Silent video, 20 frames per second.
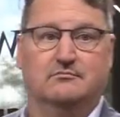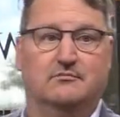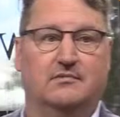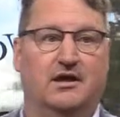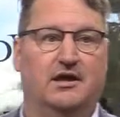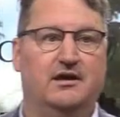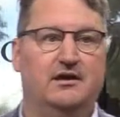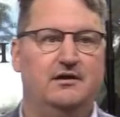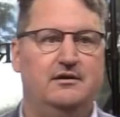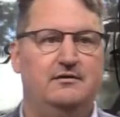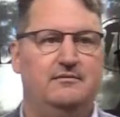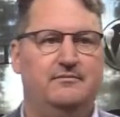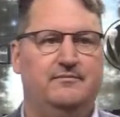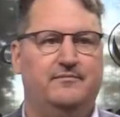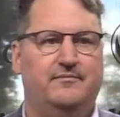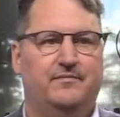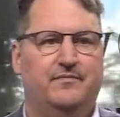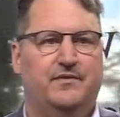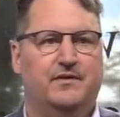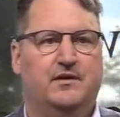Okay?
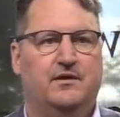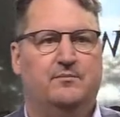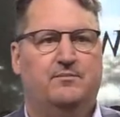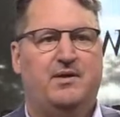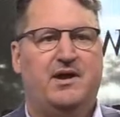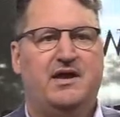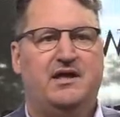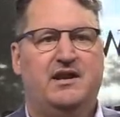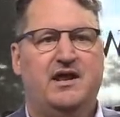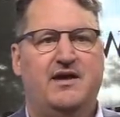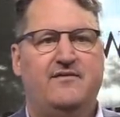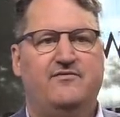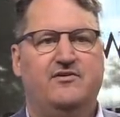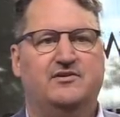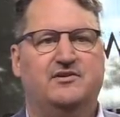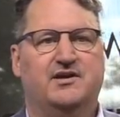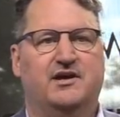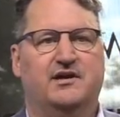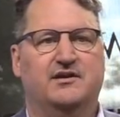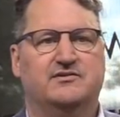Paid
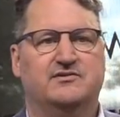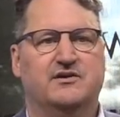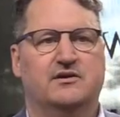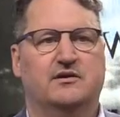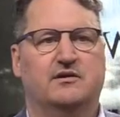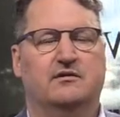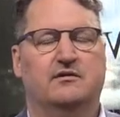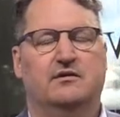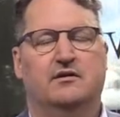advertising.